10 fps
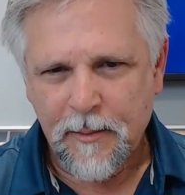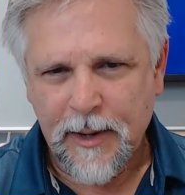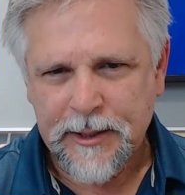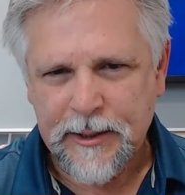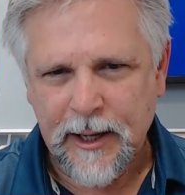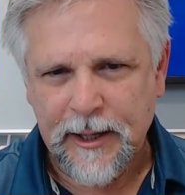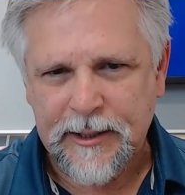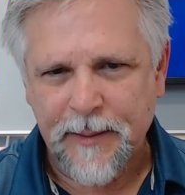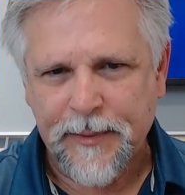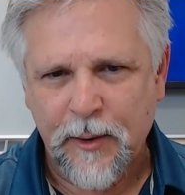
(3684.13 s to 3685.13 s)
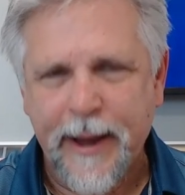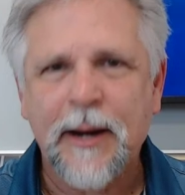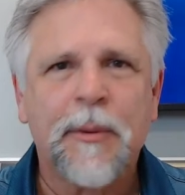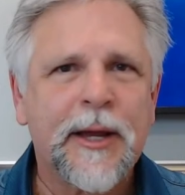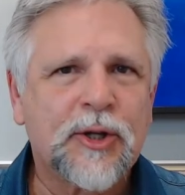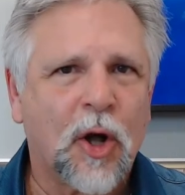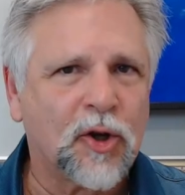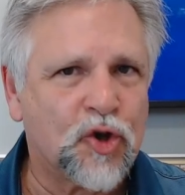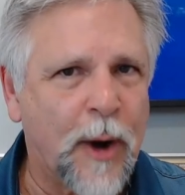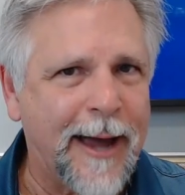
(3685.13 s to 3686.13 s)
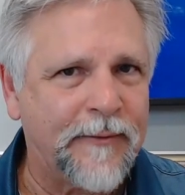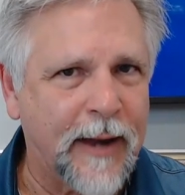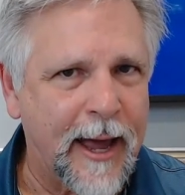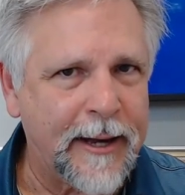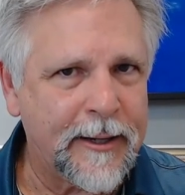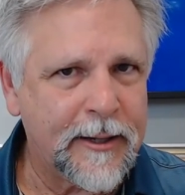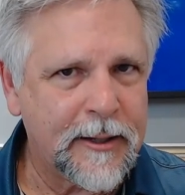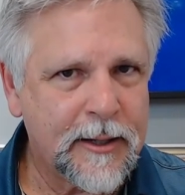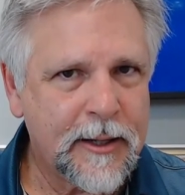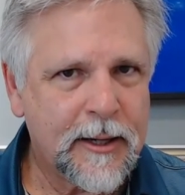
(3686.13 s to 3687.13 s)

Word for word: my son is up there at a place called Driveline.